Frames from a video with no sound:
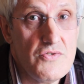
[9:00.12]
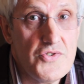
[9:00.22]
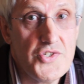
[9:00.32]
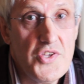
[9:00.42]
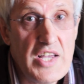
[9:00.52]

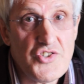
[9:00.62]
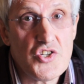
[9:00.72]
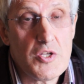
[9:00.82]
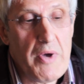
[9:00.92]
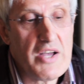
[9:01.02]
So that's
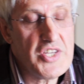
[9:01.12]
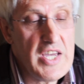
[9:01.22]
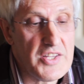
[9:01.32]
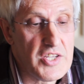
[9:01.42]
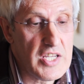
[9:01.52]
just about
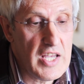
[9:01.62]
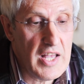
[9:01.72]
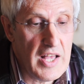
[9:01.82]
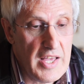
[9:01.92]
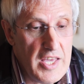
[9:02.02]
it.
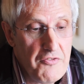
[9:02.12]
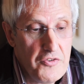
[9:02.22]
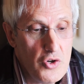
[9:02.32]
If